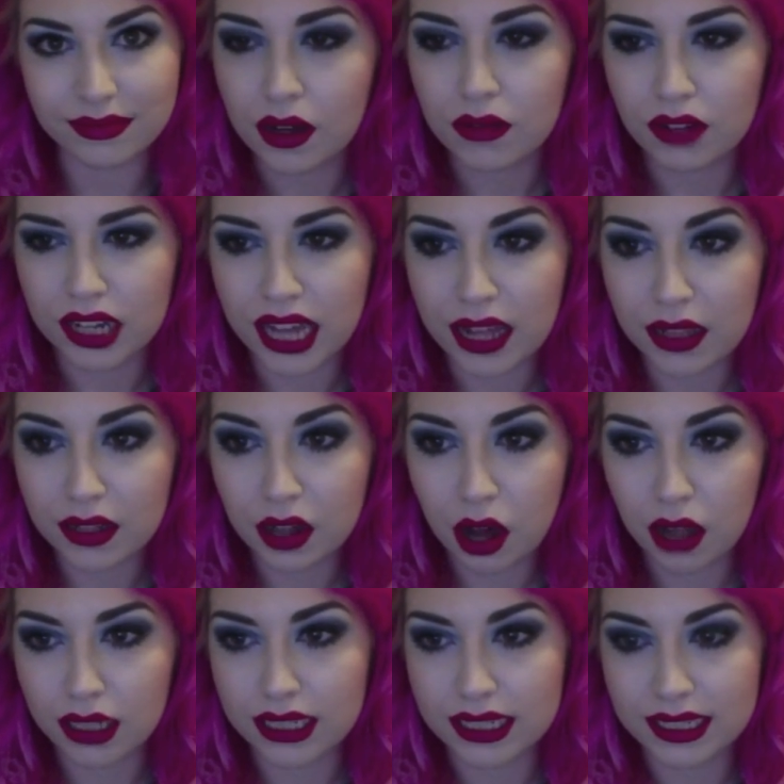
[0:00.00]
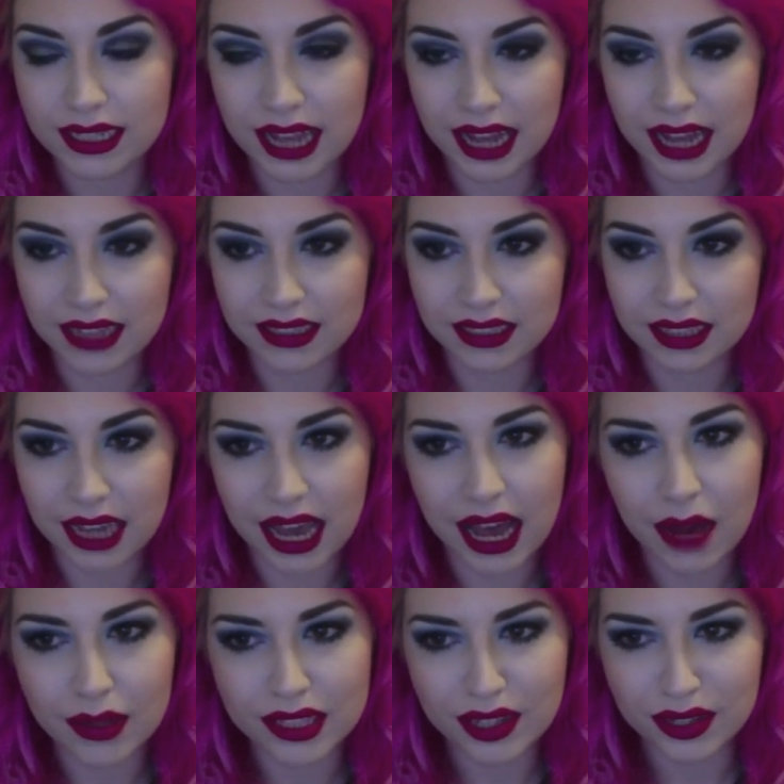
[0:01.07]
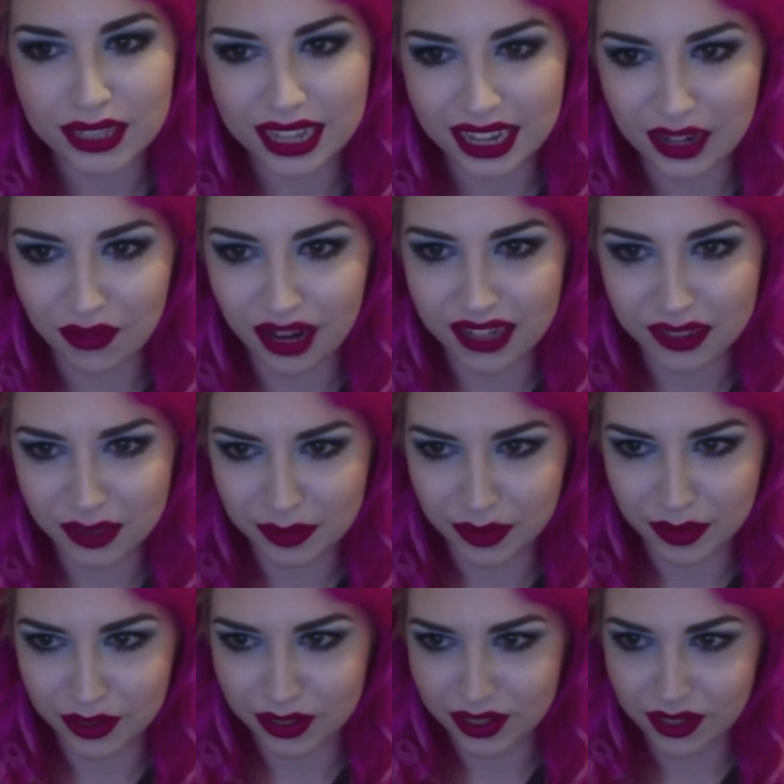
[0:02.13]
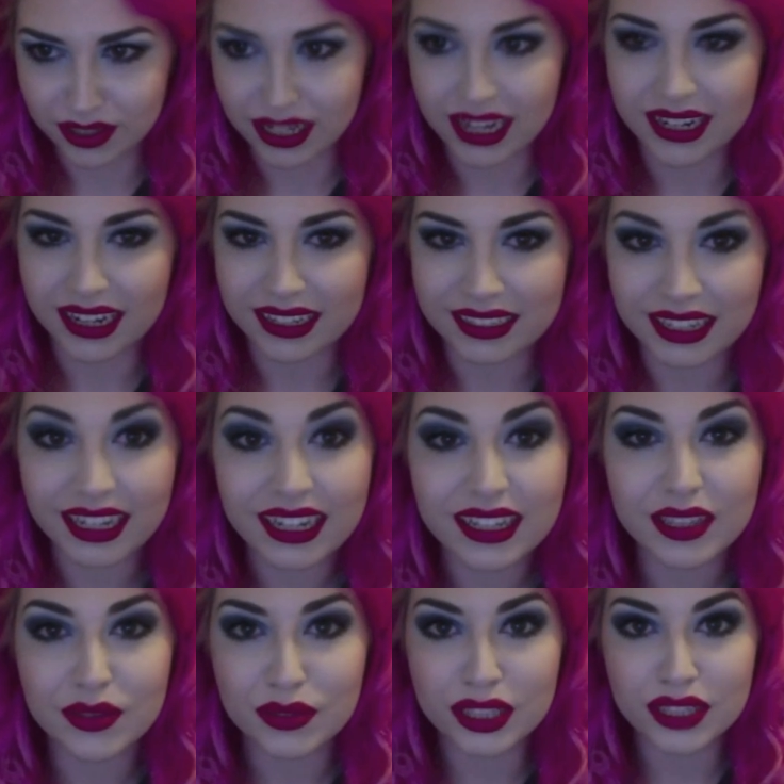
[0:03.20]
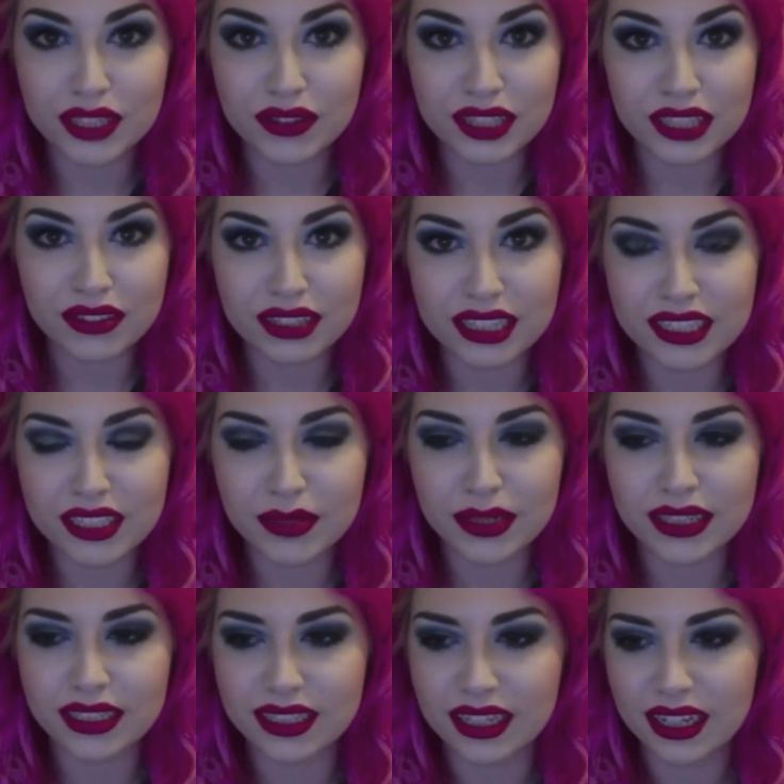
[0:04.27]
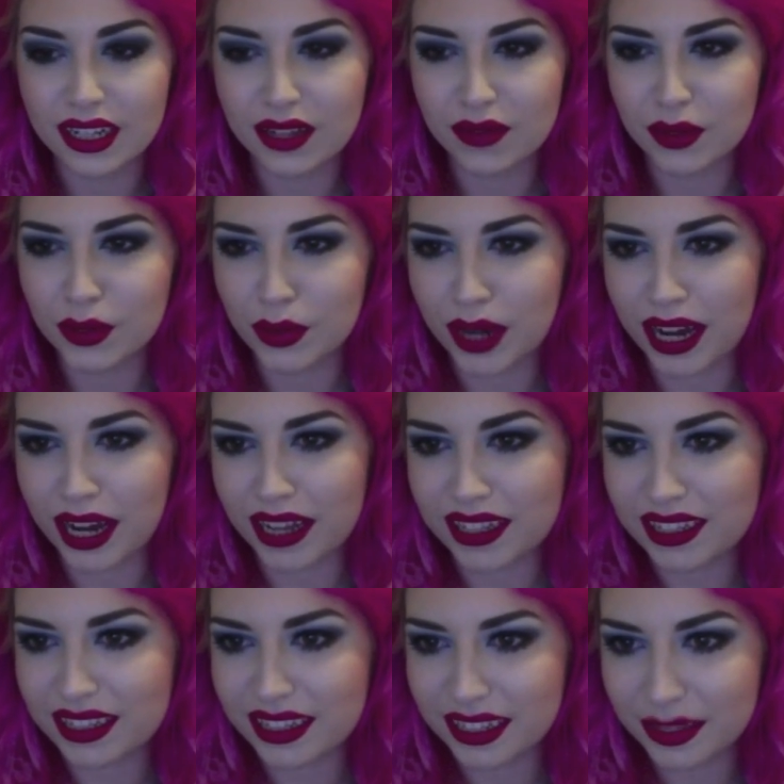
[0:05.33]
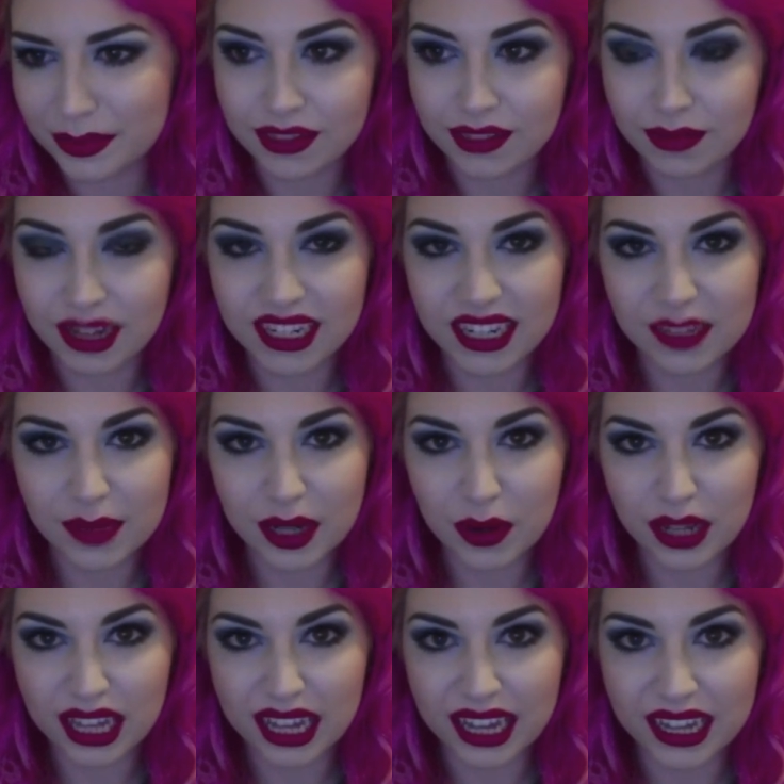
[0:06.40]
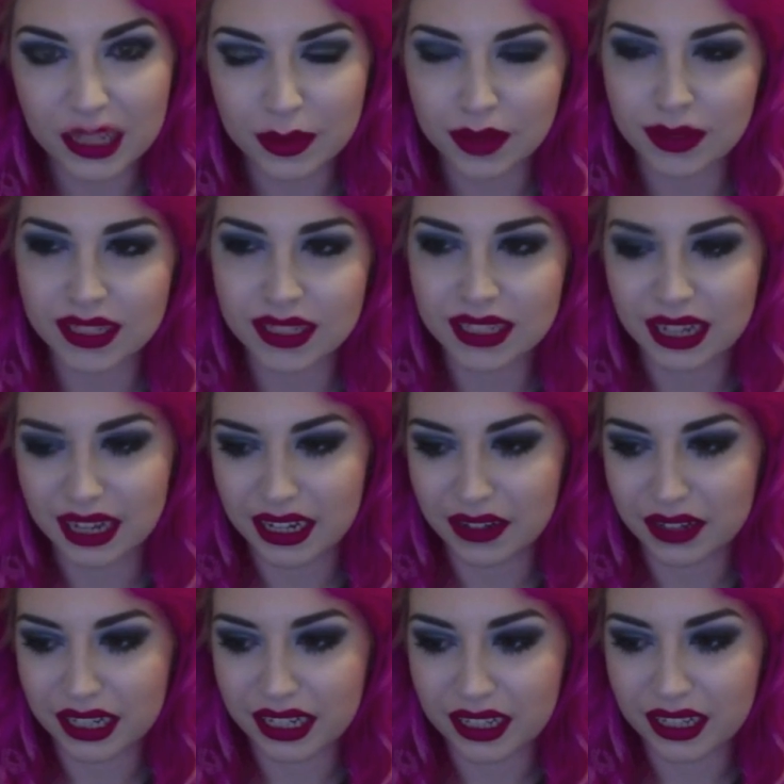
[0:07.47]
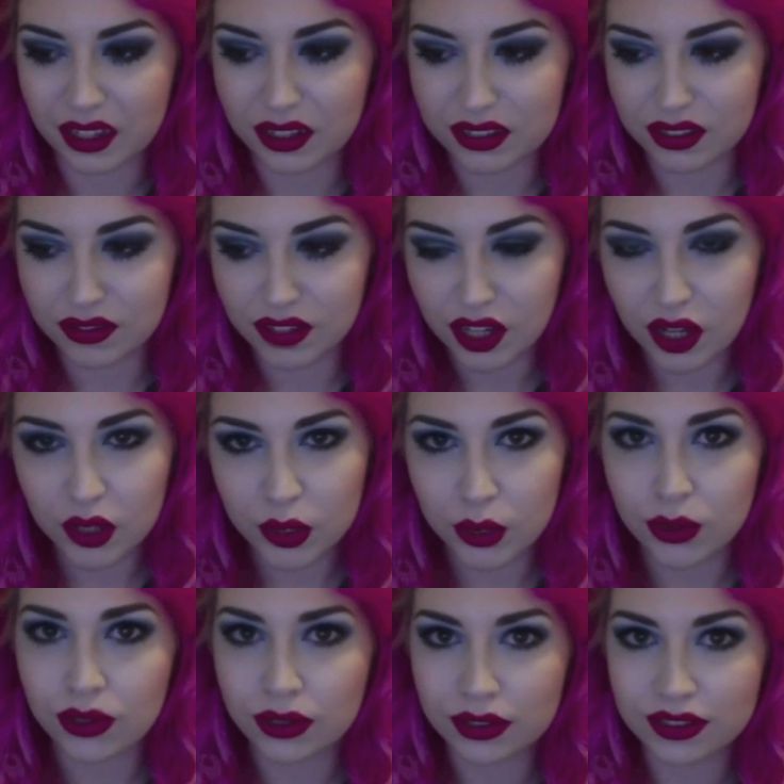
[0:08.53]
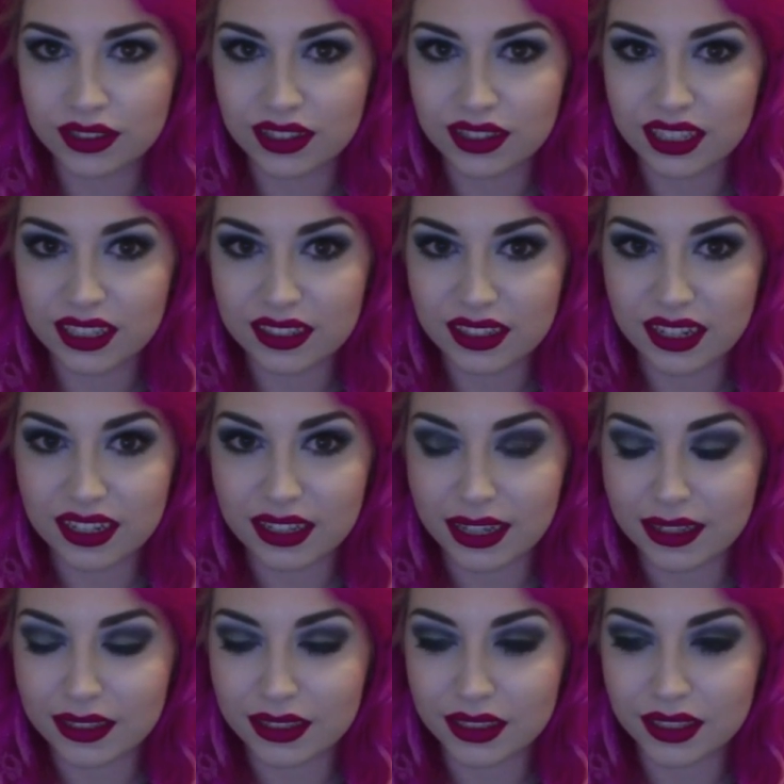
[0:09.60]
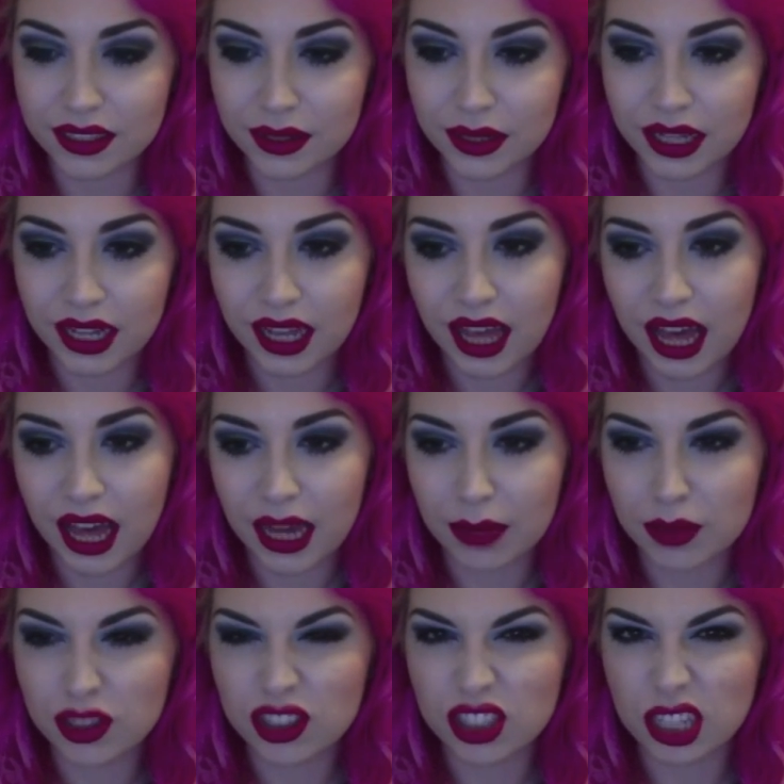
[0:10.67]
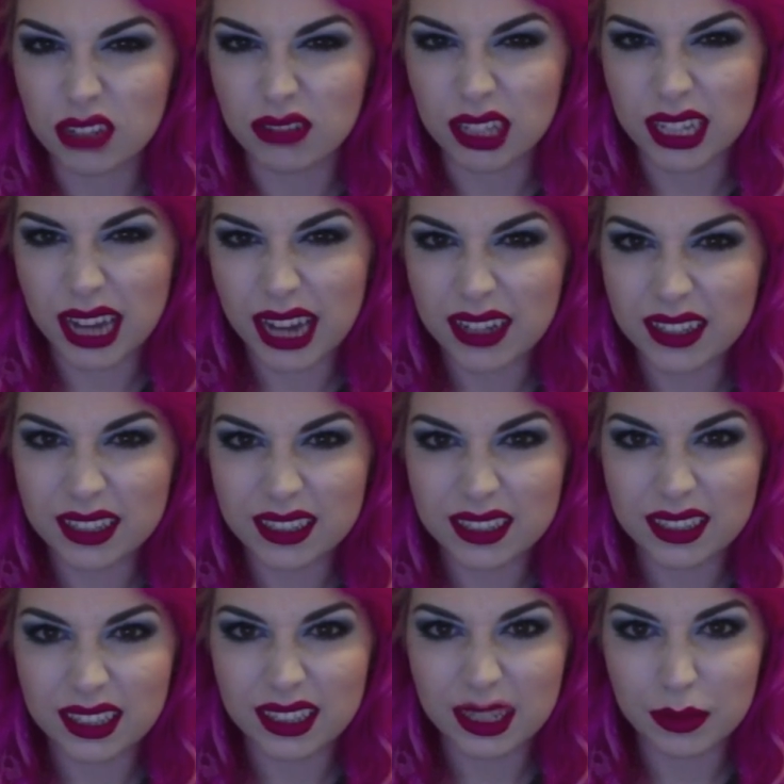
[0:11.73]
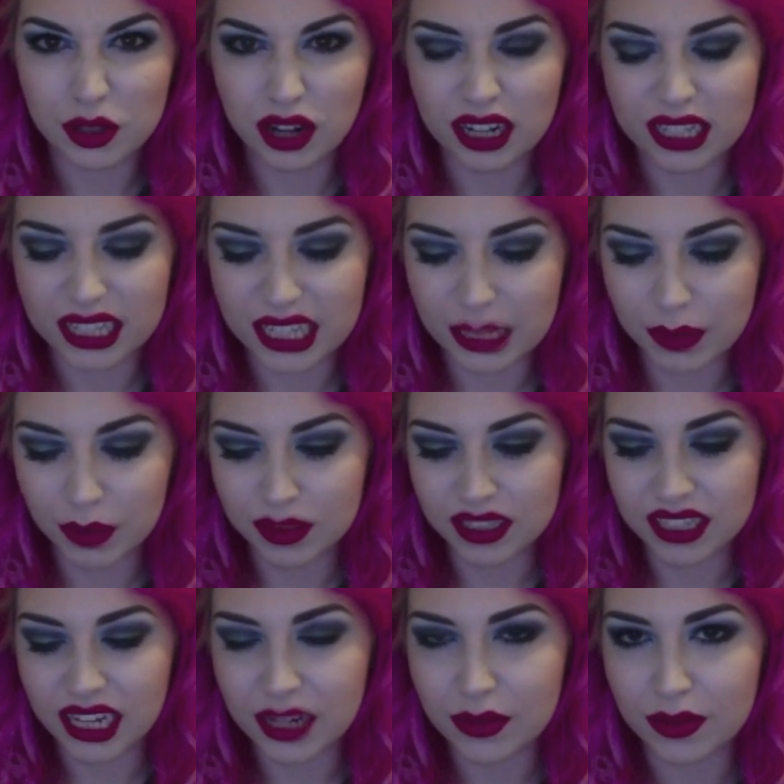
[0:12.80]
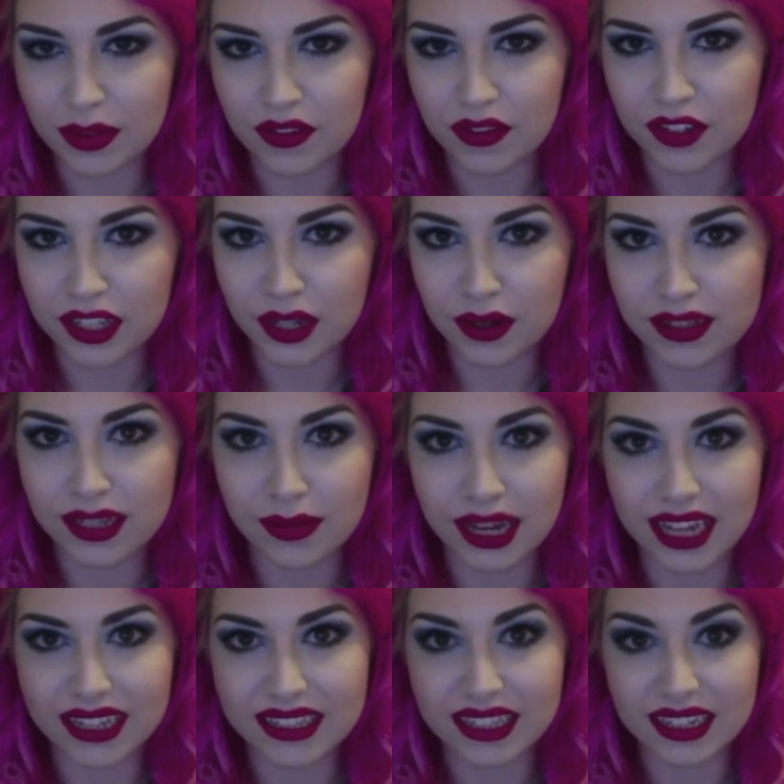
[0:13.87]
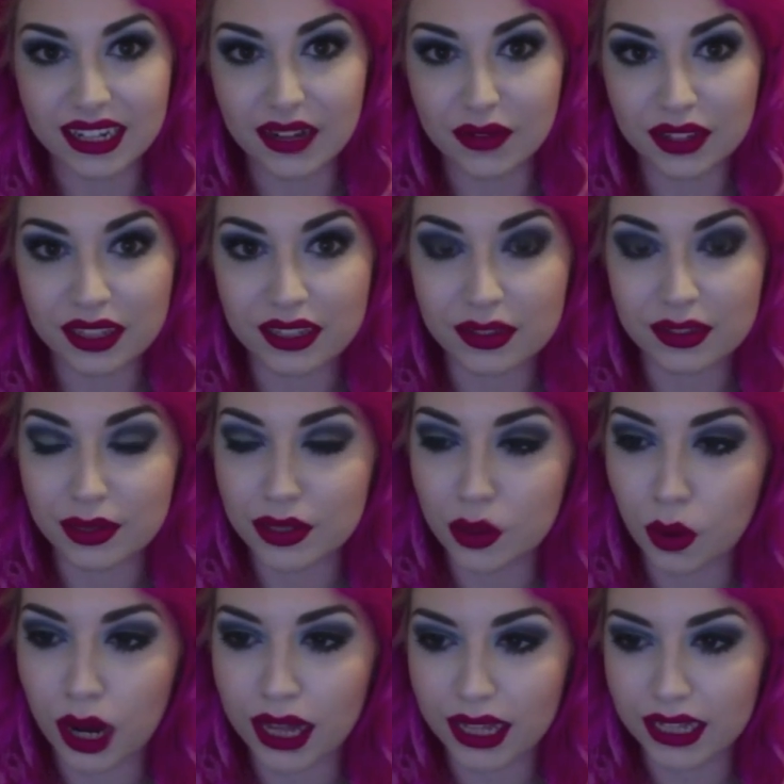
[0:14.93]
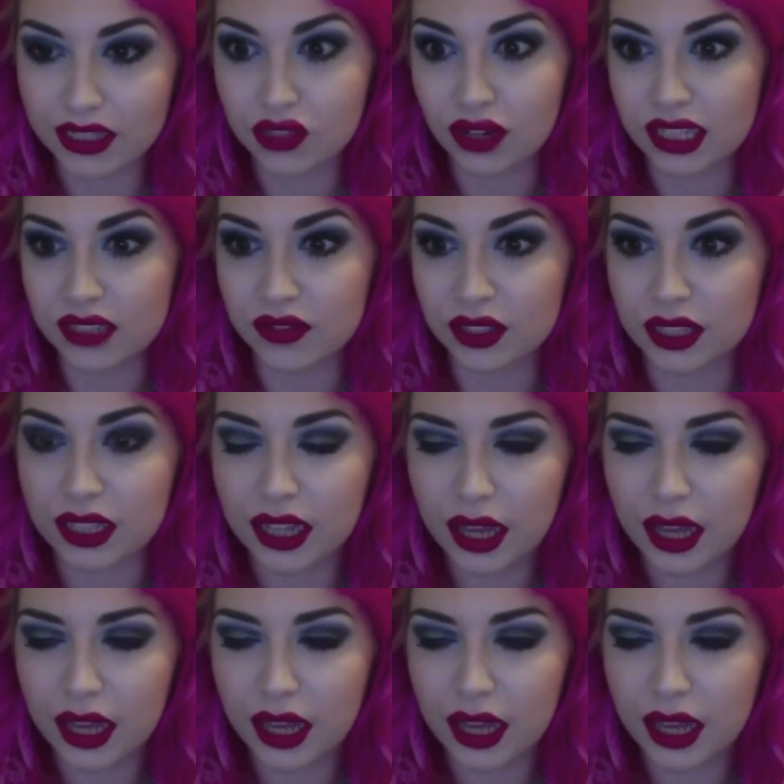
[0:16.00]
Raquel Collins asked, how is your day? Random, but just thought I'd ask. That's really, really, really sweet of you to ask. My day's been okay. It's been a bit tiring. Lots of chores and things like that to do. And I'm just generally knackered. I'm trying to keep up to date with my videos and my editing and everything, so it's quite, like, stressful.